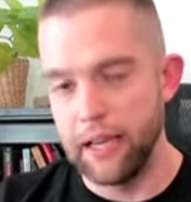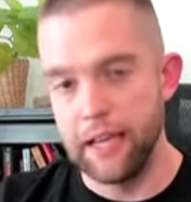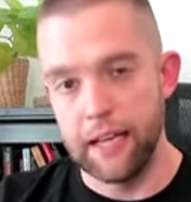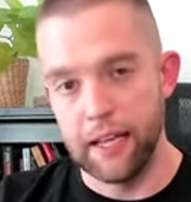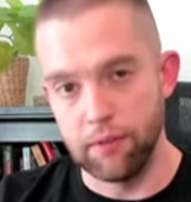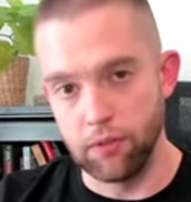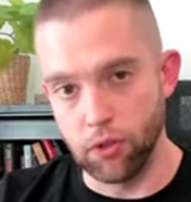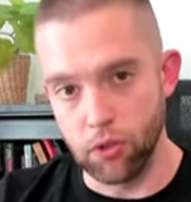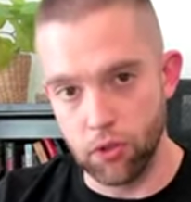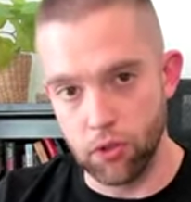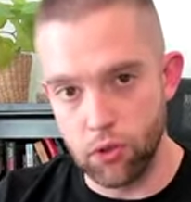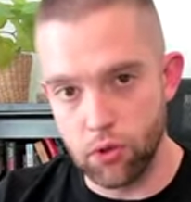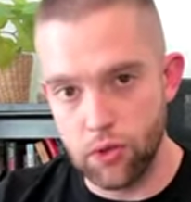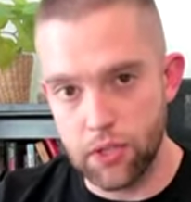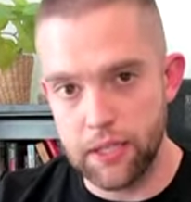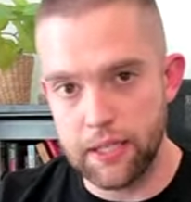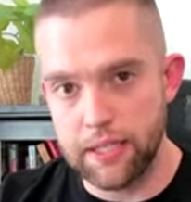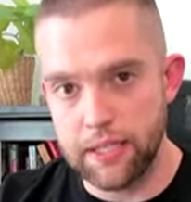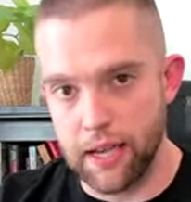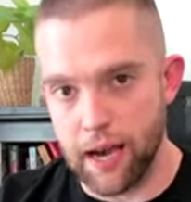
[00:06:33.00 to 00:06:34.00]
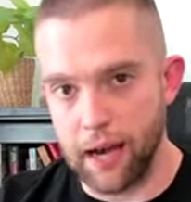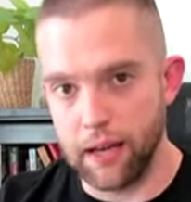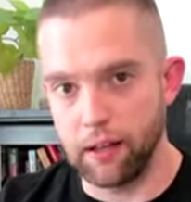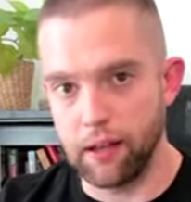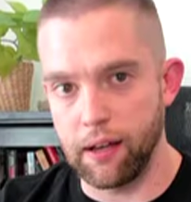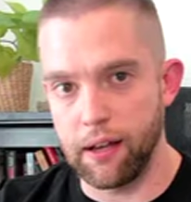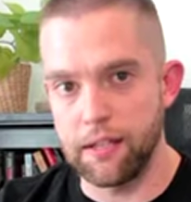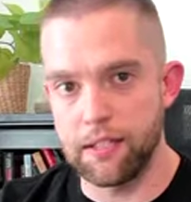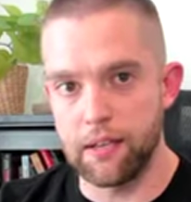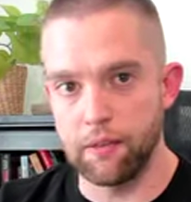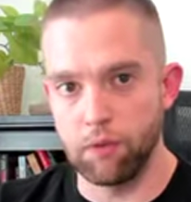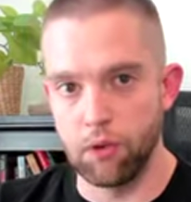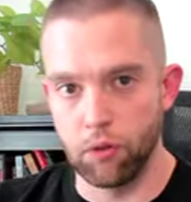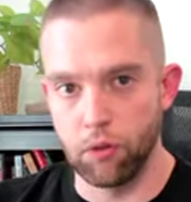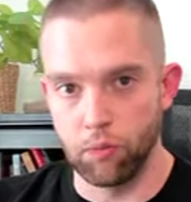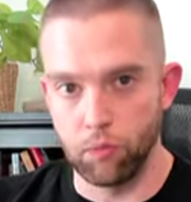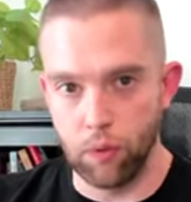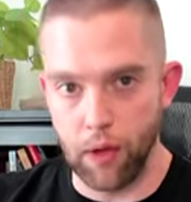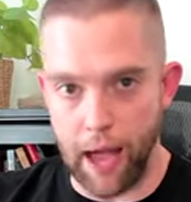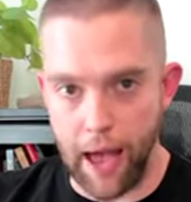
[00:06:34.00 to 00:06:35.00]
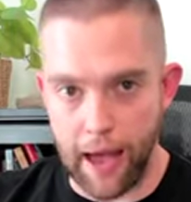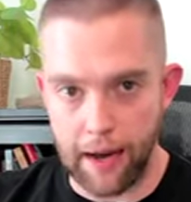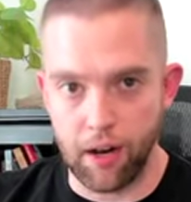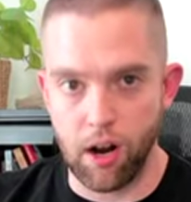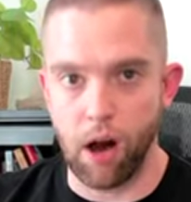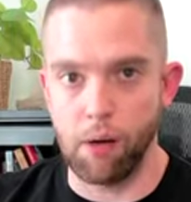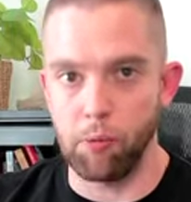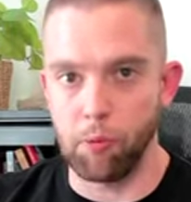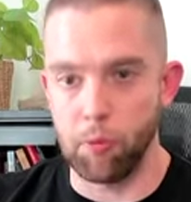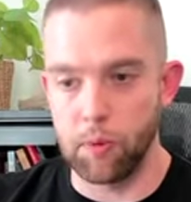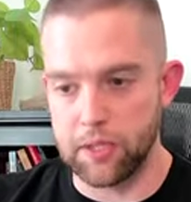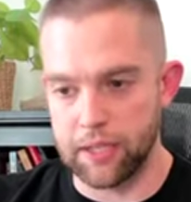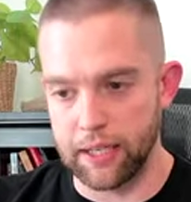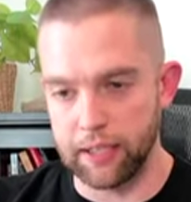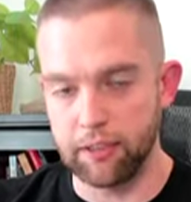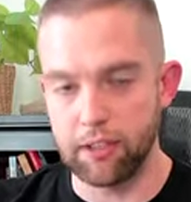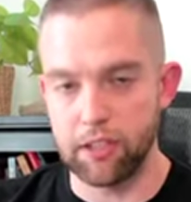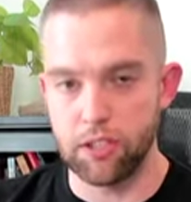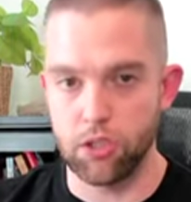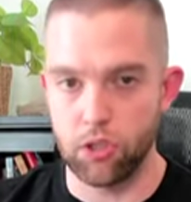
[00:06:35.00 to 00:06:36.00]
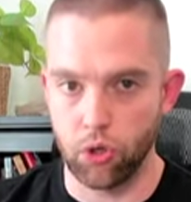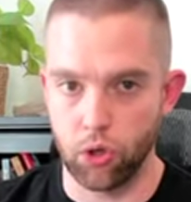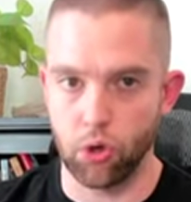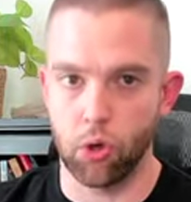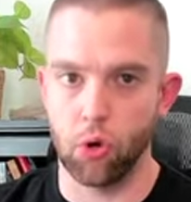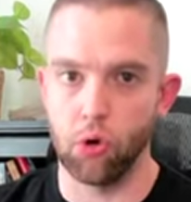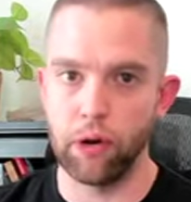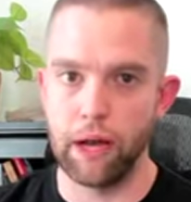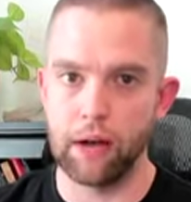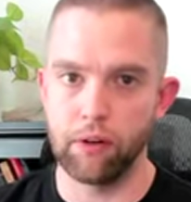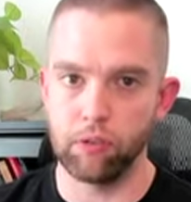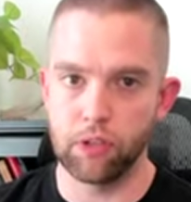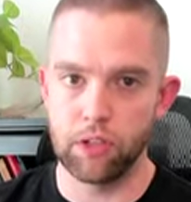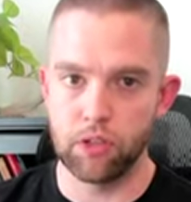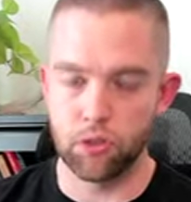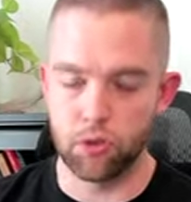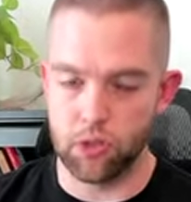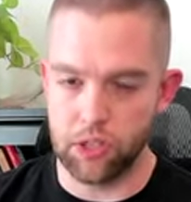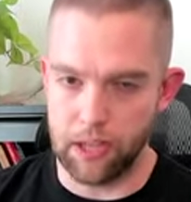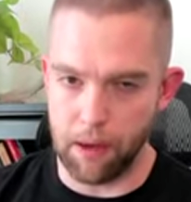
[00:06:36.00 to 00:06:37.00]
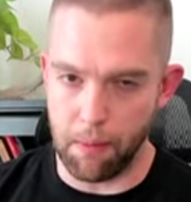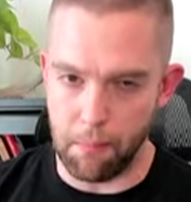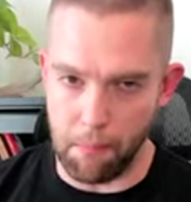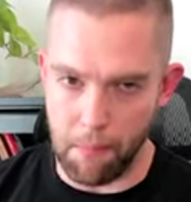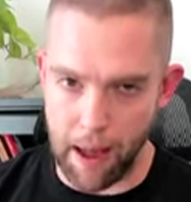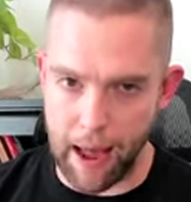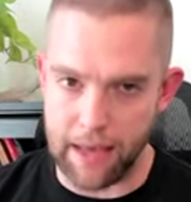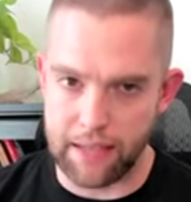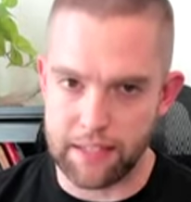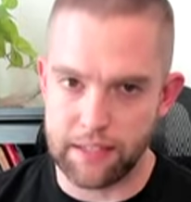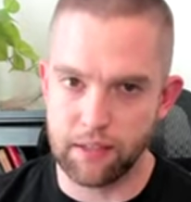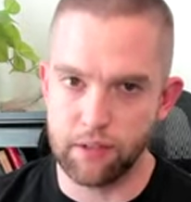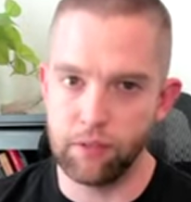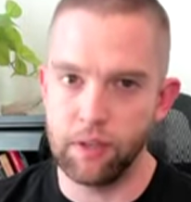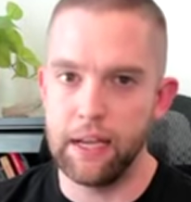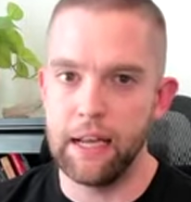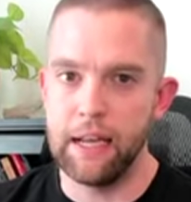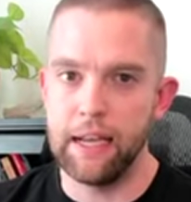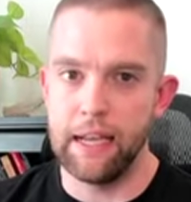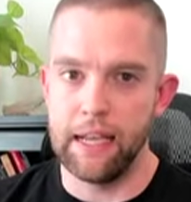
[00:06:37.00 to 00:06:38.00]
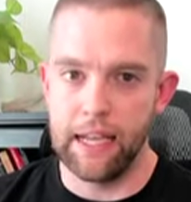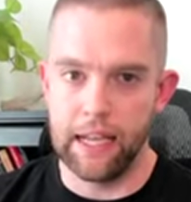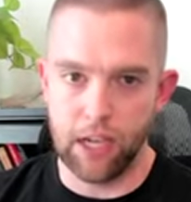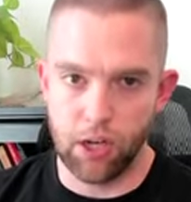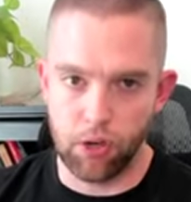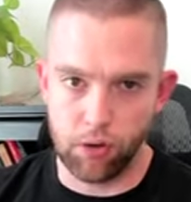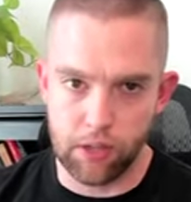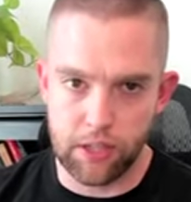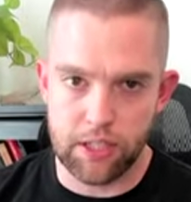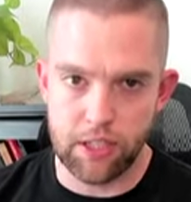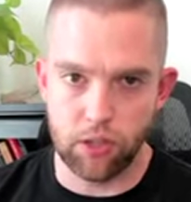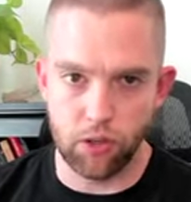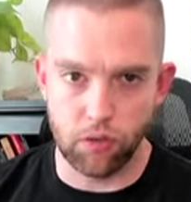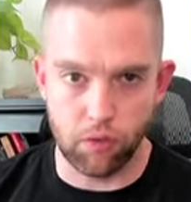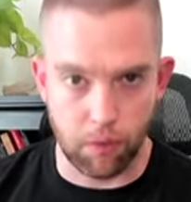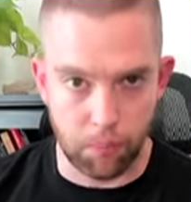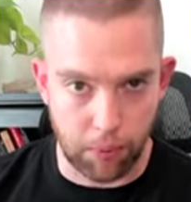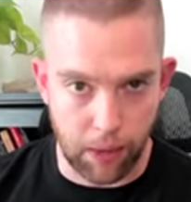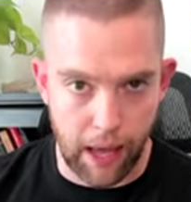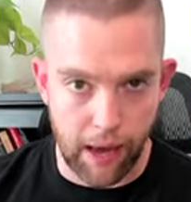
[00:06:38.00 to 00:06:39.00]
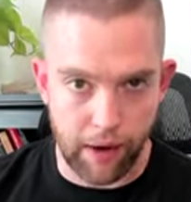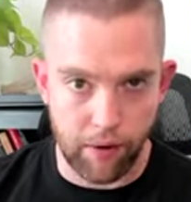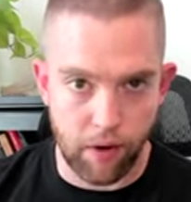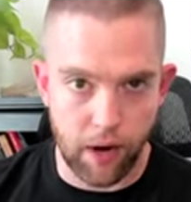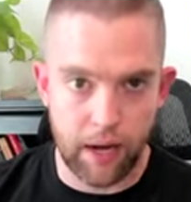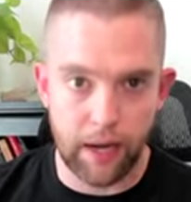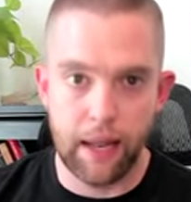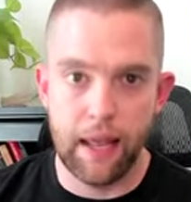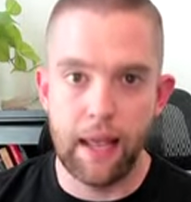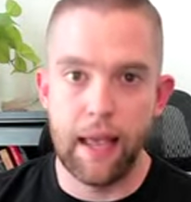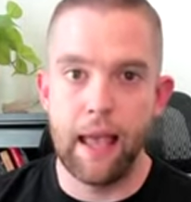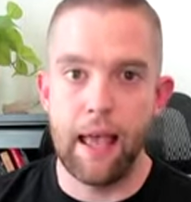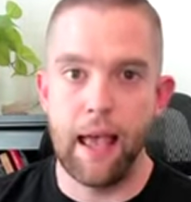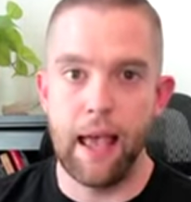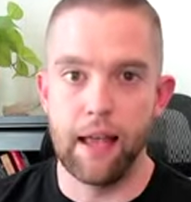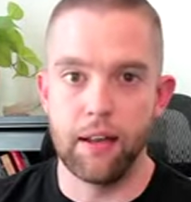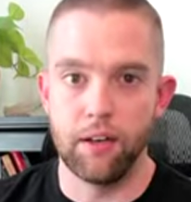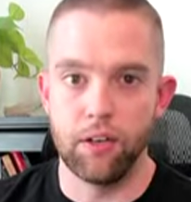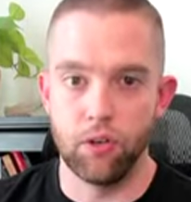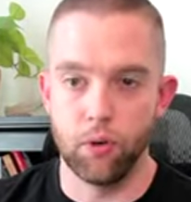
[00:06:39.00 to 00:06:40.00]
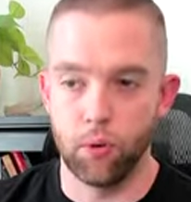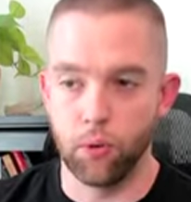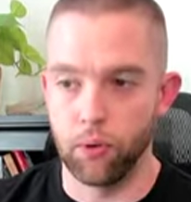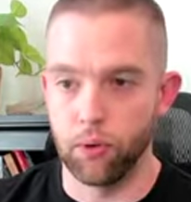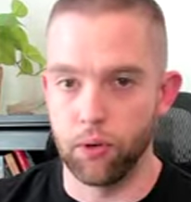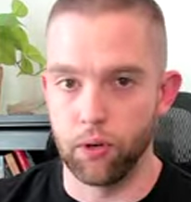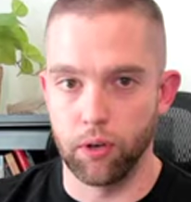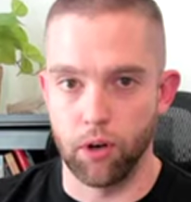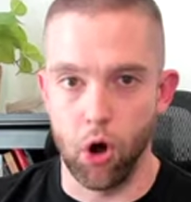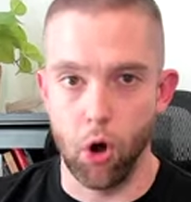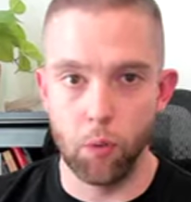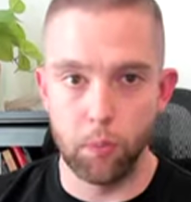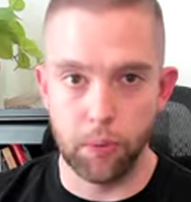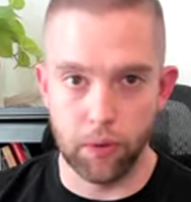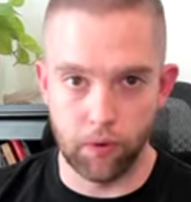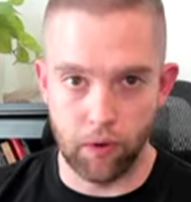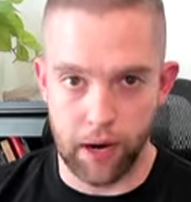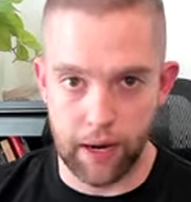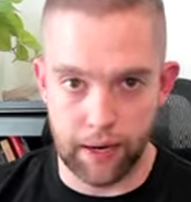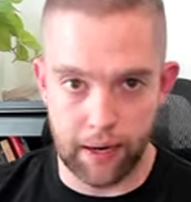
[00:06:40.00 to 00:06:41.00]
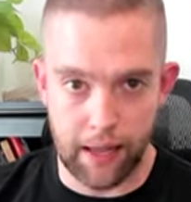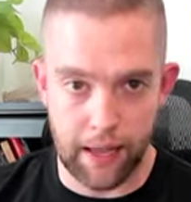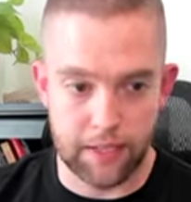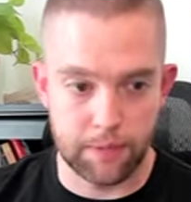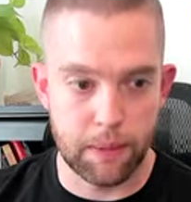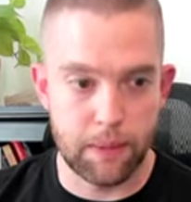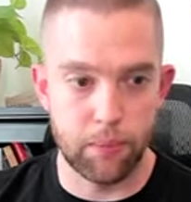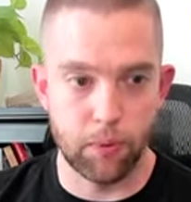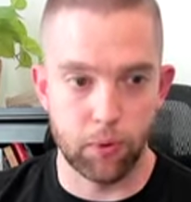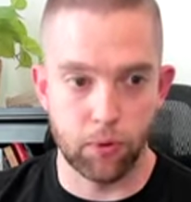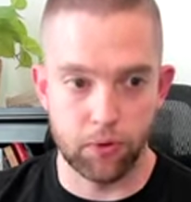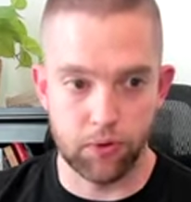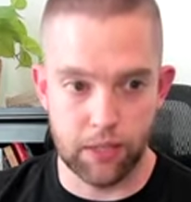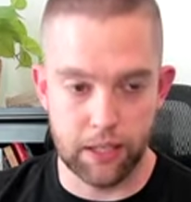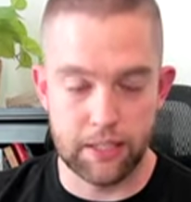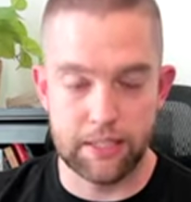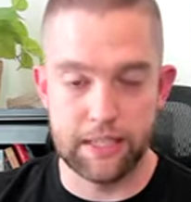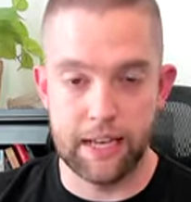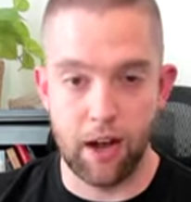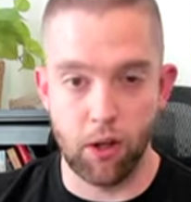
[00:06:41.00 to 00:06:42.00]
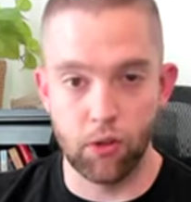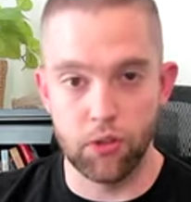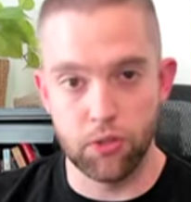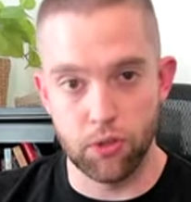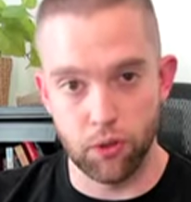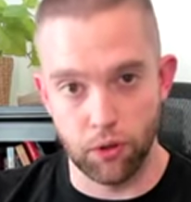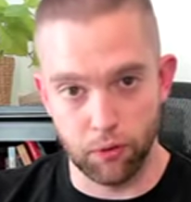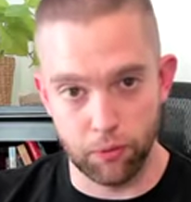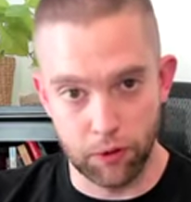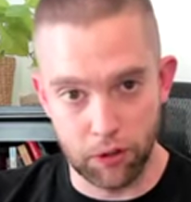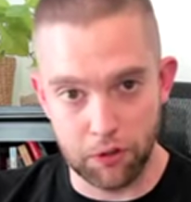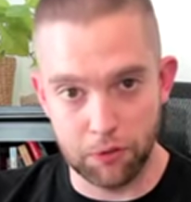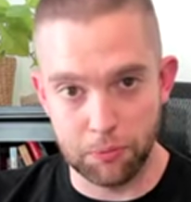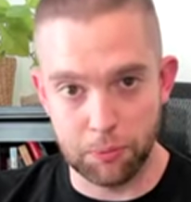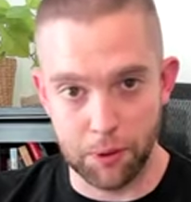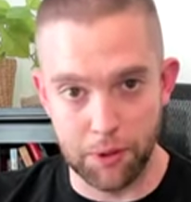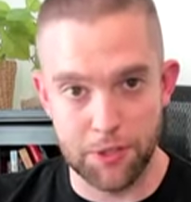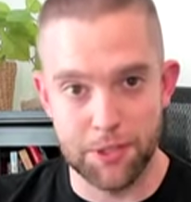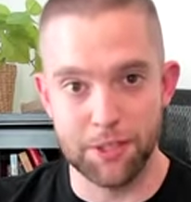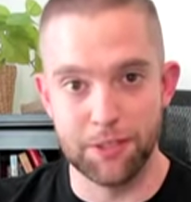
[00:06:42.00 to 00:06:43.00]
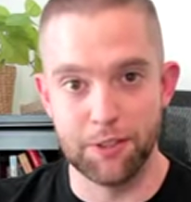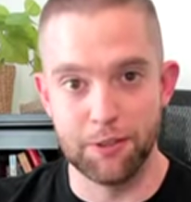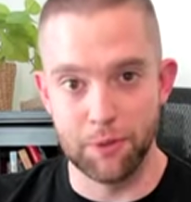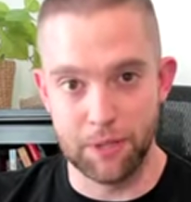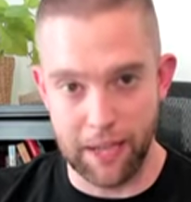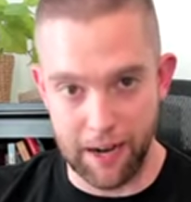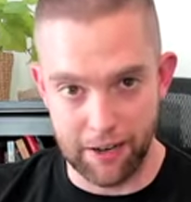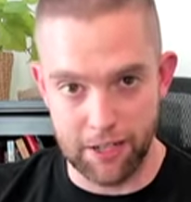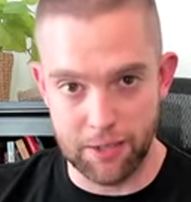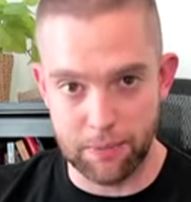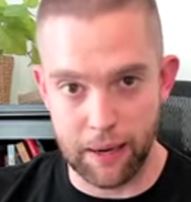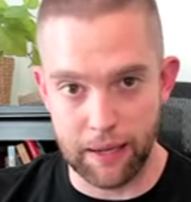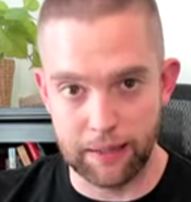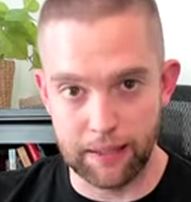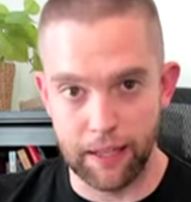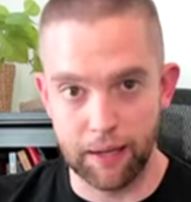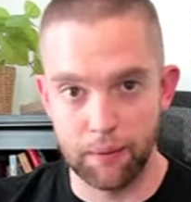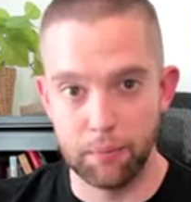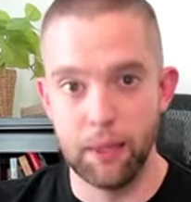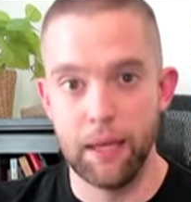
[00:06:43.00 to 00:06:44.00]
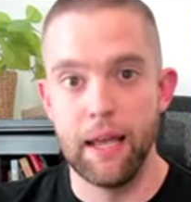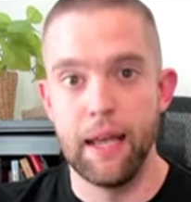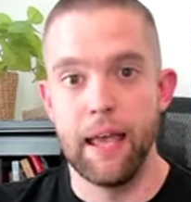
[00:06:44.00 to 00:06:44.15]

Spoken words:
If you use these guidelines, if you add compliments like this to your cold outreach, you'll see a massive increase in your reply rate and your open rate as people can tell that you're a real person who cares about them